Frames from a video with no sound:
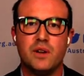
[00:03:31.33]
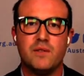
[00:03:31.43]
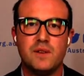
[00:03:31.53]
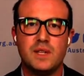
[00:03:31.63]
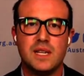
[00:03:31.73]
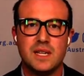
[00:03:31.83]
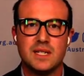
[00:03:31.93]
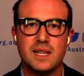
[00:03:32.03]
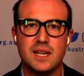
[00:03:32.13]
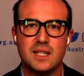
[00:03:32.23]
50
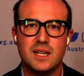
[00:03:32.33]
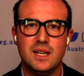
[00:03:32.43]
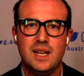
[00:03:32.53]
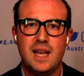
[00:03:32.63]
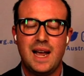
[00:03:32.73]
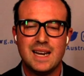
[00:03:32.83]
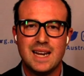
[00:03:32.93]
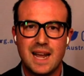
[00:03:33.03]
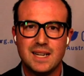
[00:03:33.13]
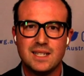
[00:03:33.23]
years later, and
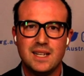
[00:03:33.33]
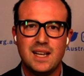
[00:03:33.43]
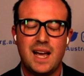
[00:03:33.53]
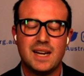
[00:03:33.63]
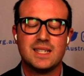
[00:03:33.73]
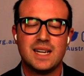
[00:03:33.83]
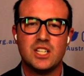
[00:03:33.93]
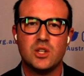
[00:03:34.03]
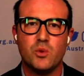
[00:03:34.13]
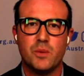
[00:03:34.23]
yet
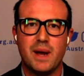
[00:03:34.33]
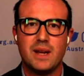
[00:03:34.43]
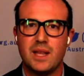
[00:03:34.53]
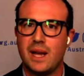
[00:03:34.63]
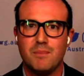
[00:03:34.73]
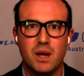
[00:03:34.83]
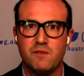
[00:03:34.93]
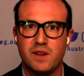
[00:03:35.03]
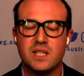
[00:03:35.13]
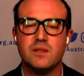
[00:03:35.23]
annexation would make that
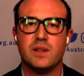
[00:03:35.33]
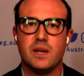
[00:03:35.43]
effectively